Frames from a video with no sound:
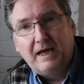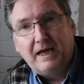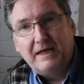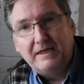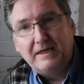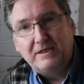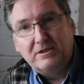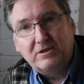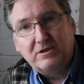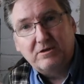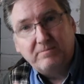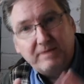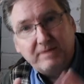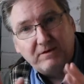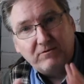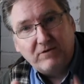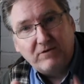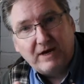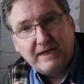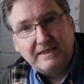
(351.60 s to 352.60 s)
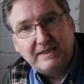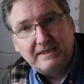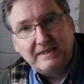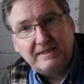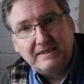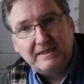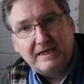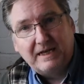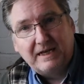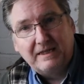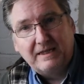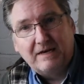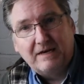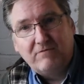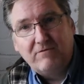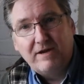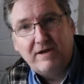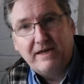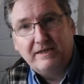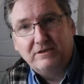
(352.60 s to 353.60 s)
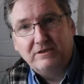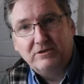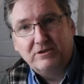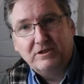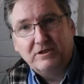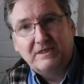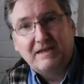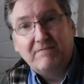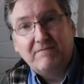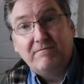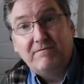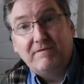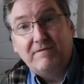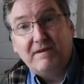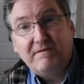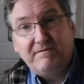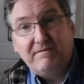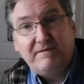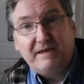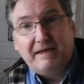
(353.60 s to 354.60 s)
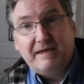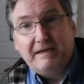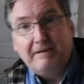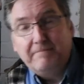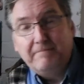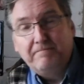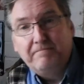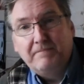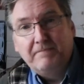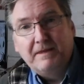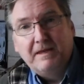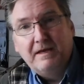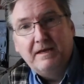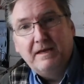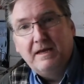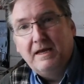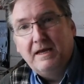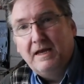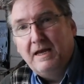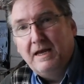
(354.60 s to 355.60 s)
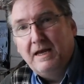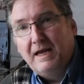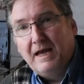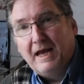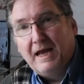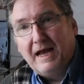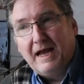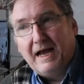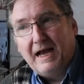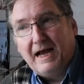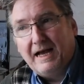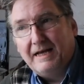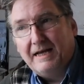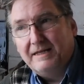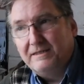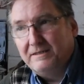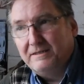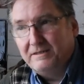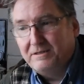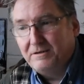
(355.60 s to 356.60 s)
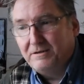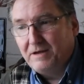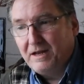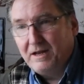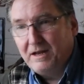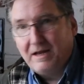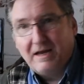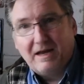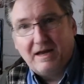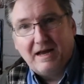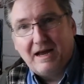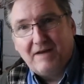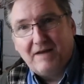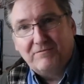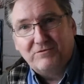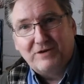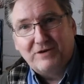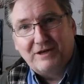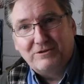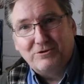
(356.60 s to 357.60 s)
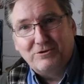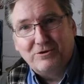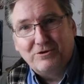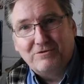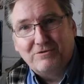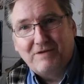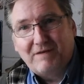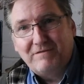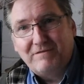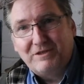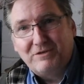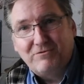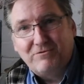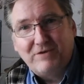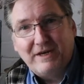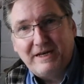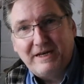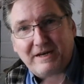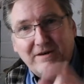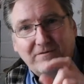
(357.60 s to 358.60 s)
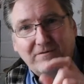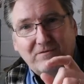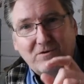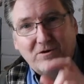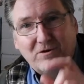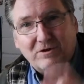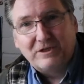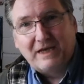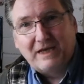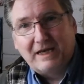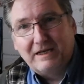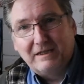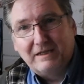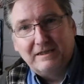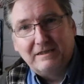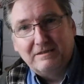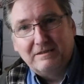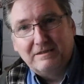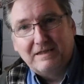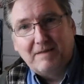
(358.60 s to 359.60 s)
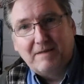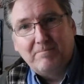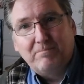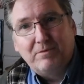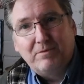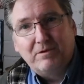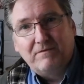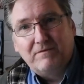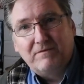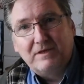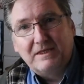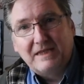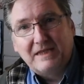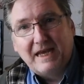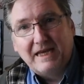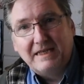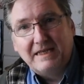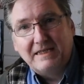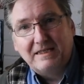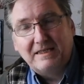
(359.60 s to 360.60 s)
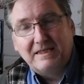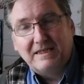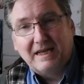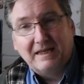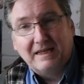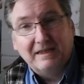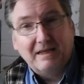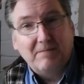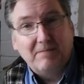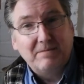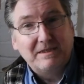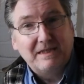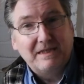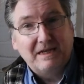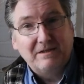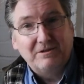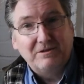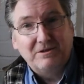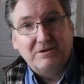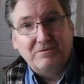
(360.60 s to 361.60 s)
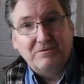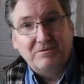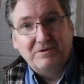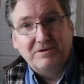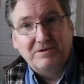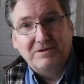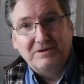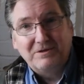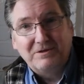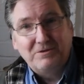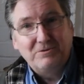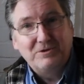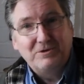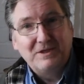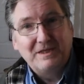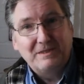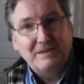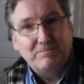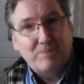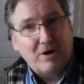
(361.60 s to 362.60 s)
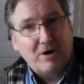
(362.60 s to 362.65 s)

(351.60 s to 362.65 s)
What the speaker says: and it's coming right inside that range at 1050. And after I took the gravity reading, of course, I had a little sample of the taste, and let me tell you, using this